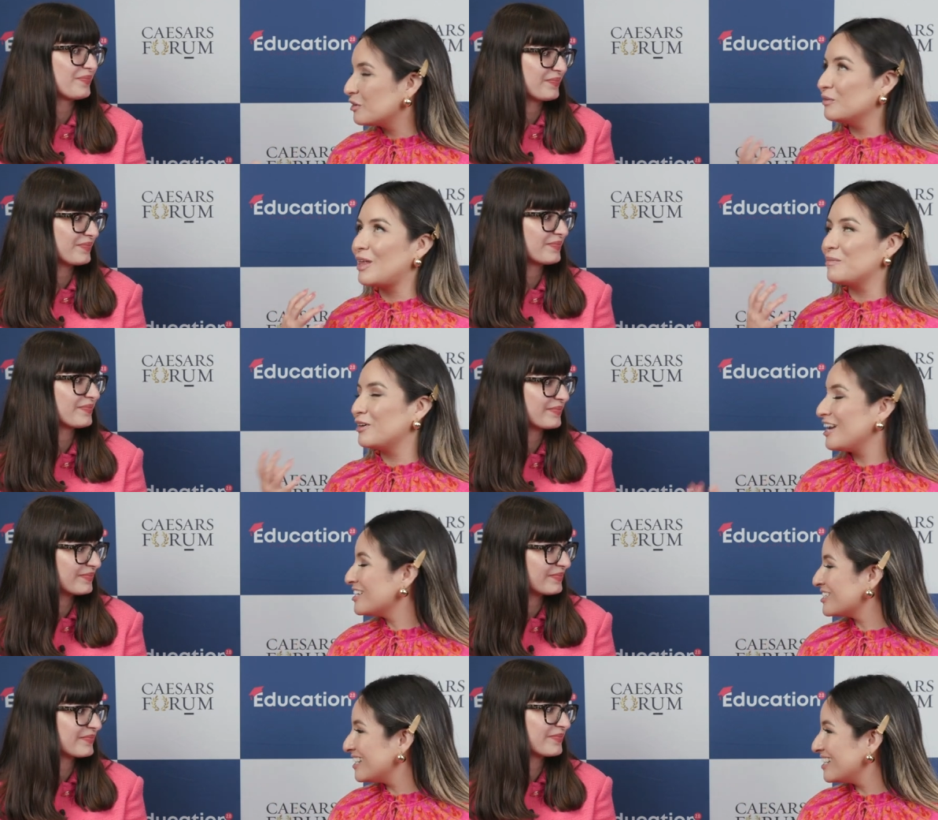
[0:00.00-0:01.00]
Speaker 1: yes.
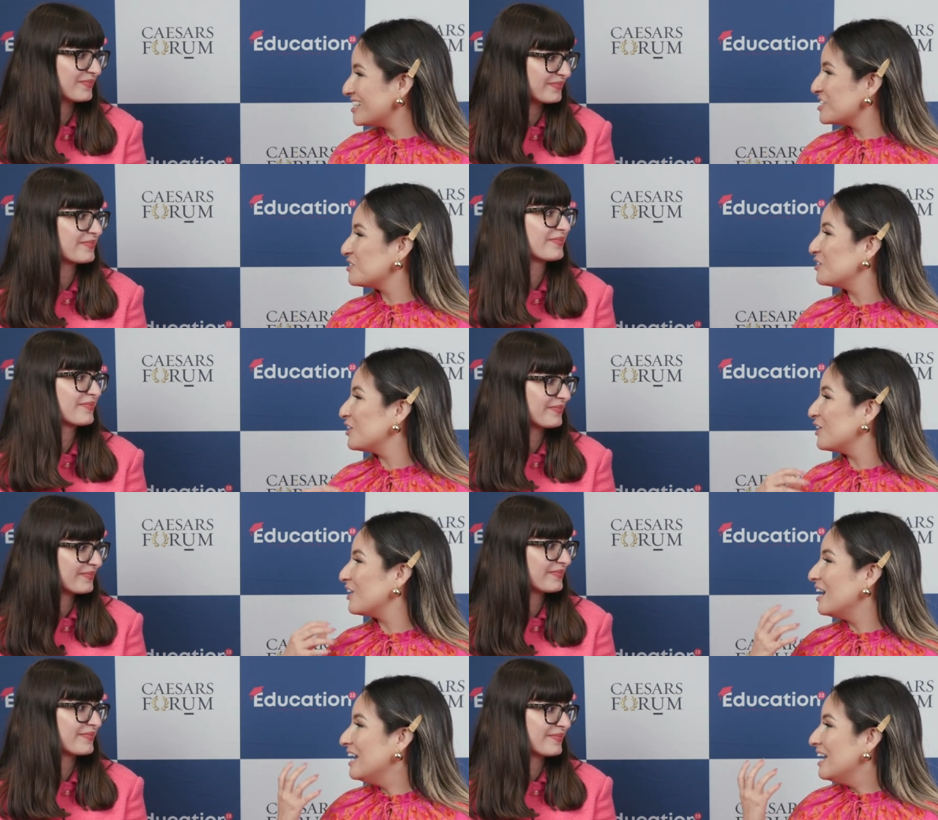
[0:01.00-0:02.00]
collaborations,
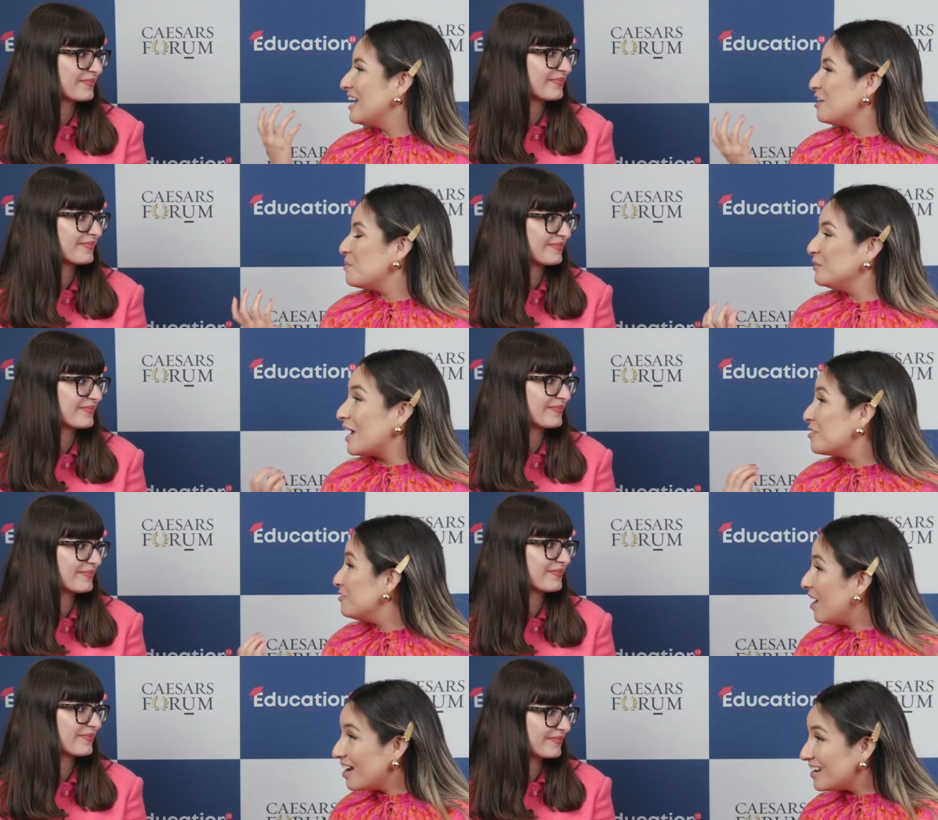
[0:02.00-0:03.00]
for
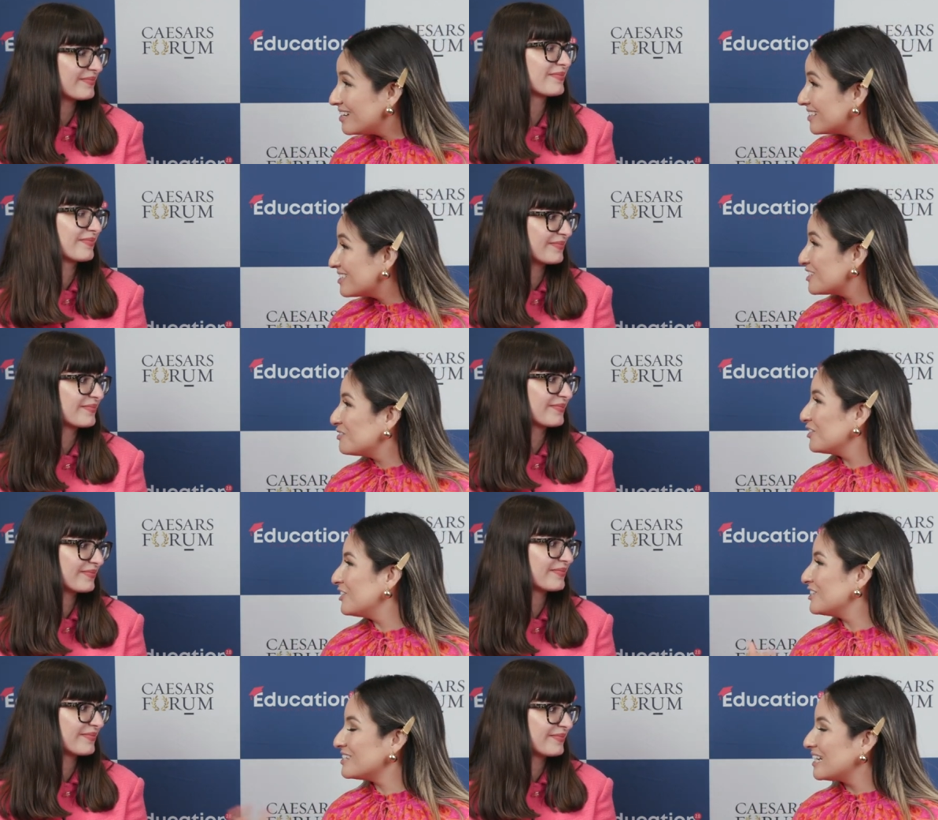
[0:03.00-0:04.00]
advice,
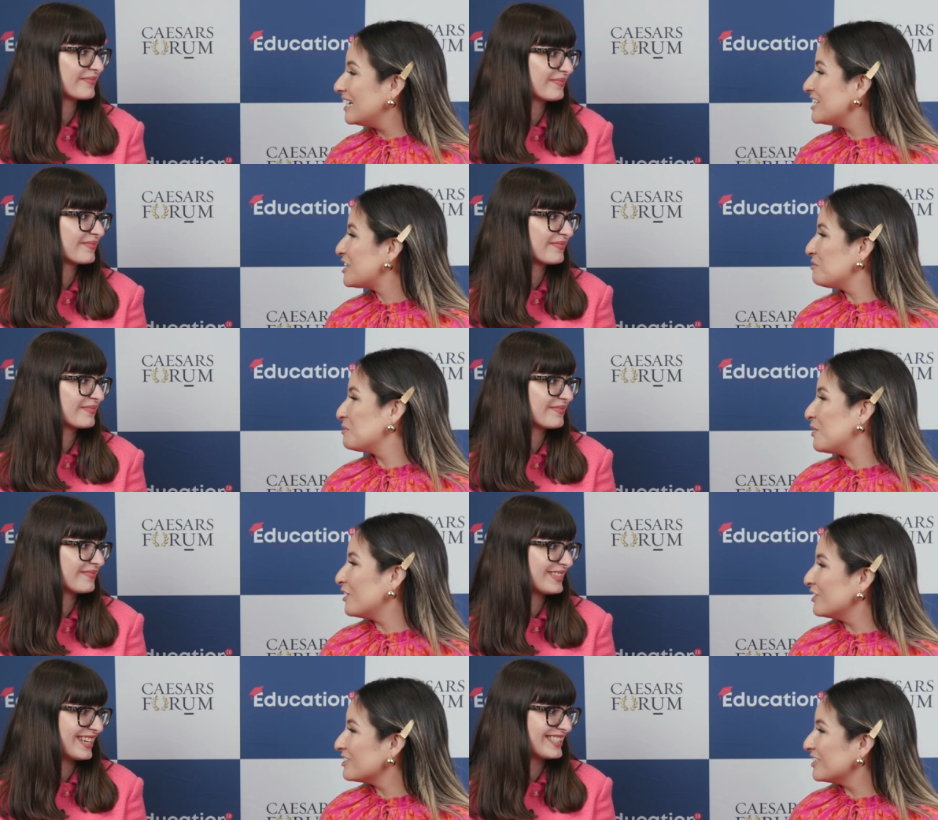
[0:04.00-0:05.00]
for just any type of
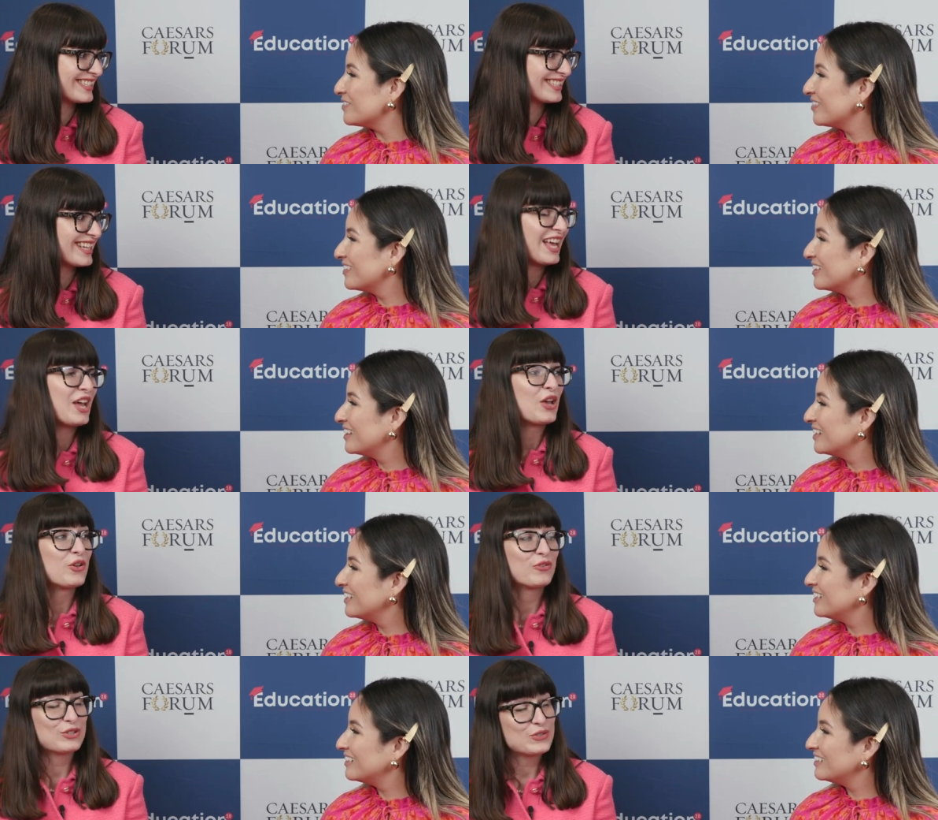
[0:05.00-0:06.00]
partnerships? Yes.
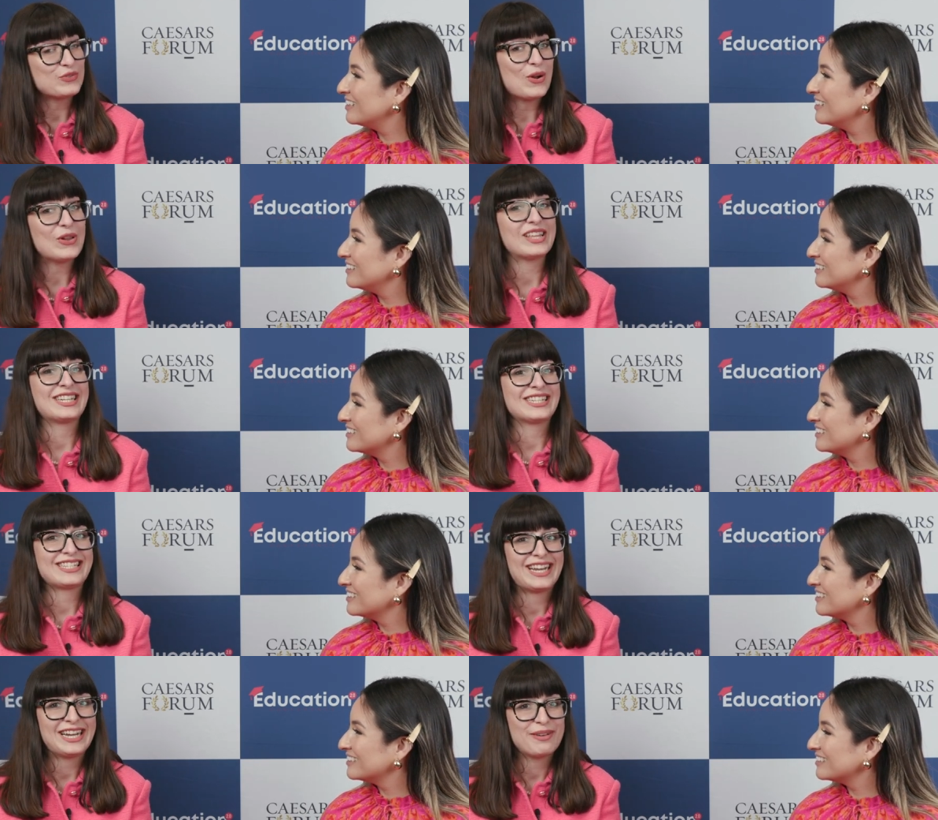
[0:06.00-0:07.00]
Speaker 2: First of all, they can
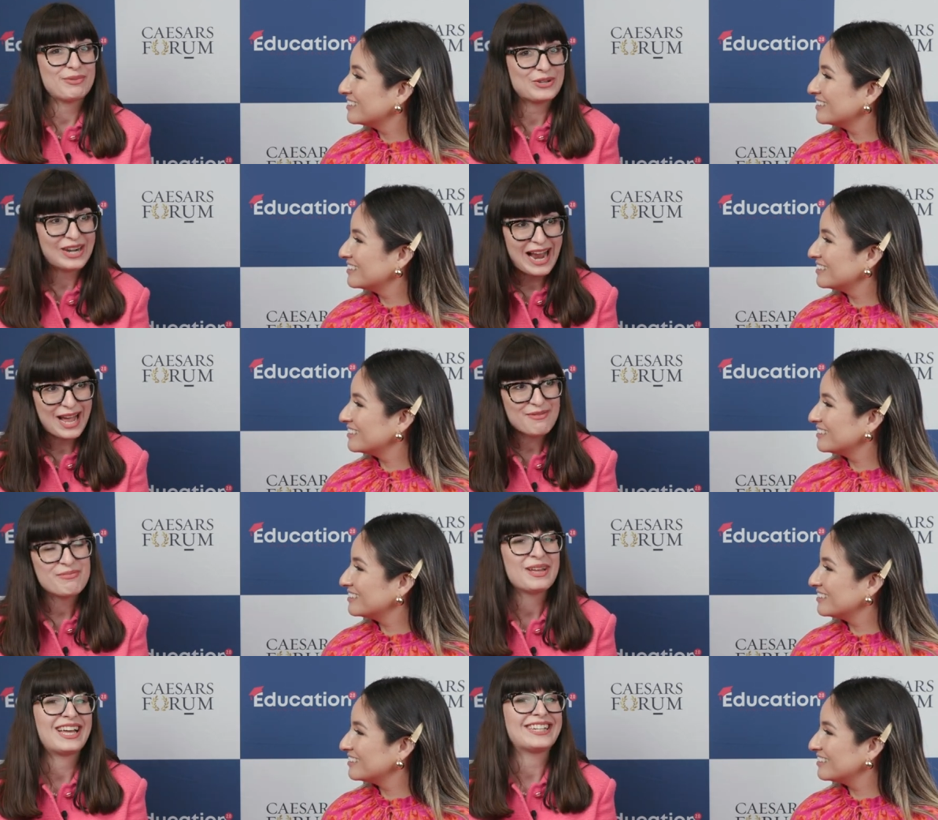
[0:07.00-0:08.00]
sign up in our app
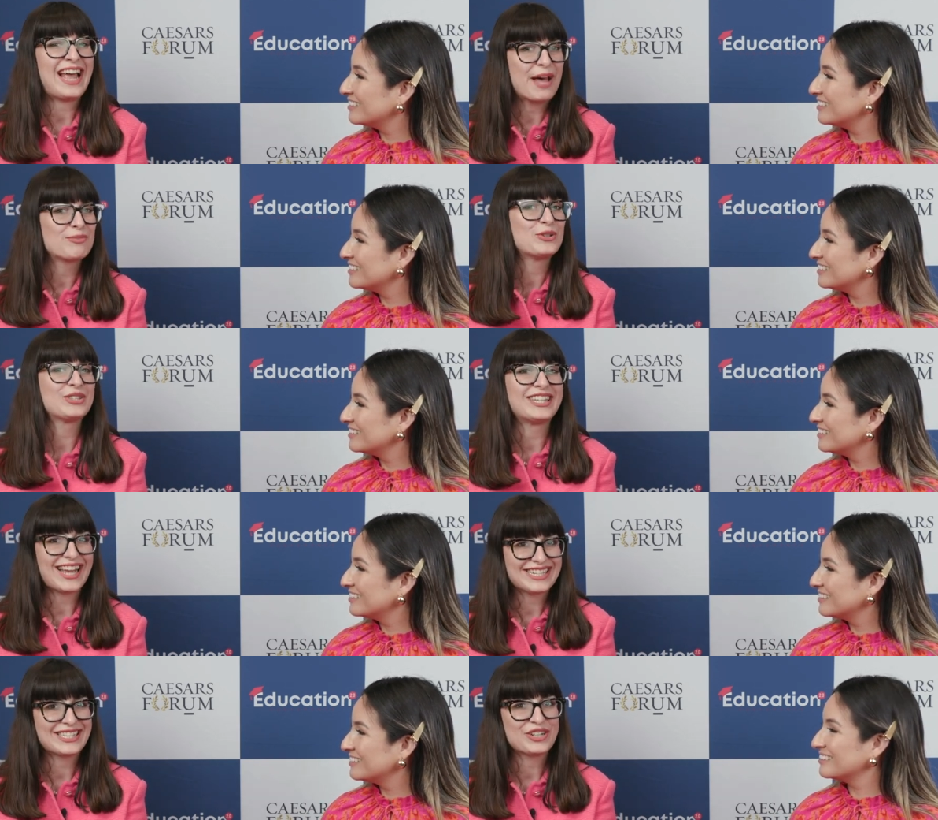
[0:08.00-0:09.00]
at
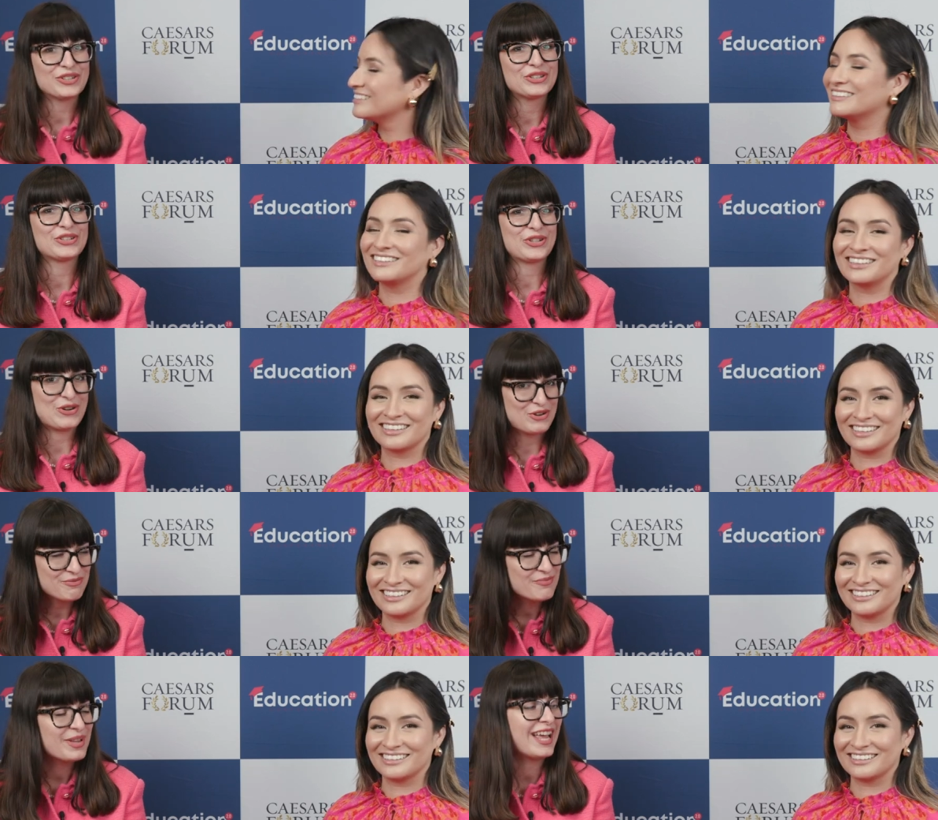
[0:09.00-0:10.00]

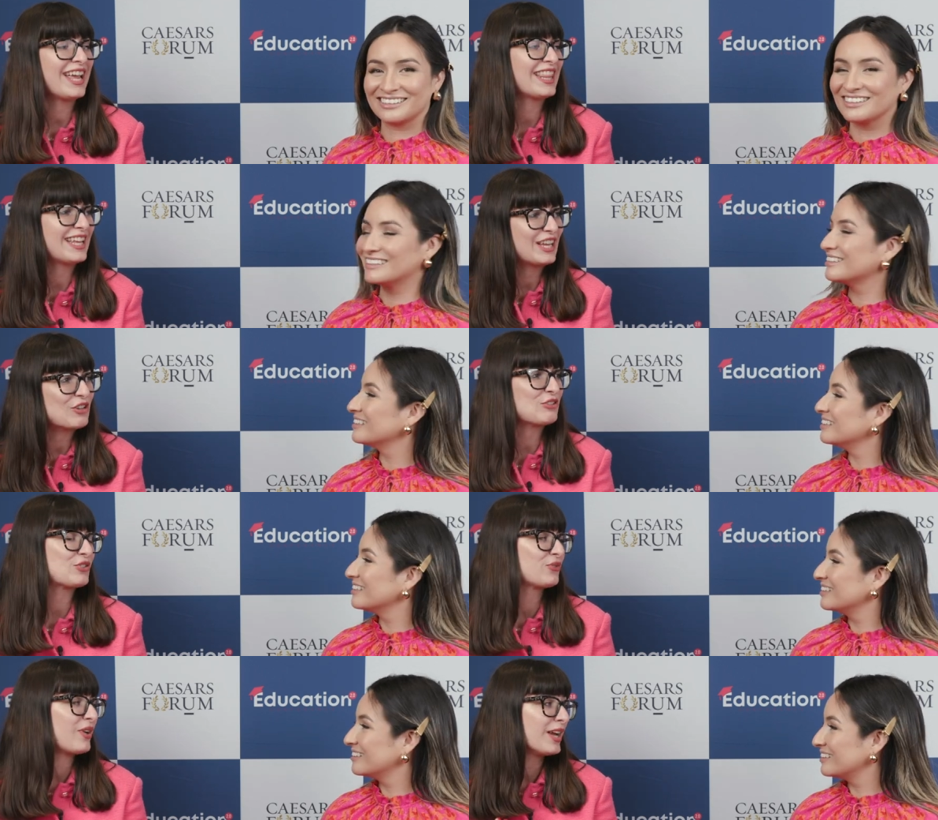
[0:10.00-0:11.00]
app.dextego.com and they can
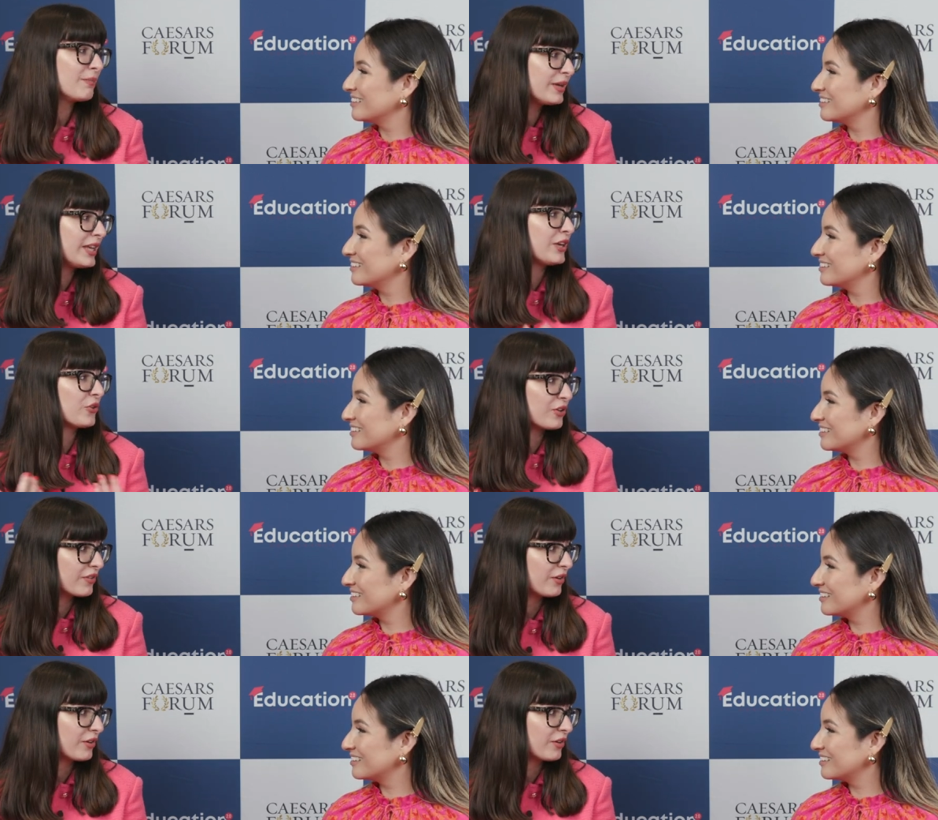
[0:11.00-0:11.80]
also find me or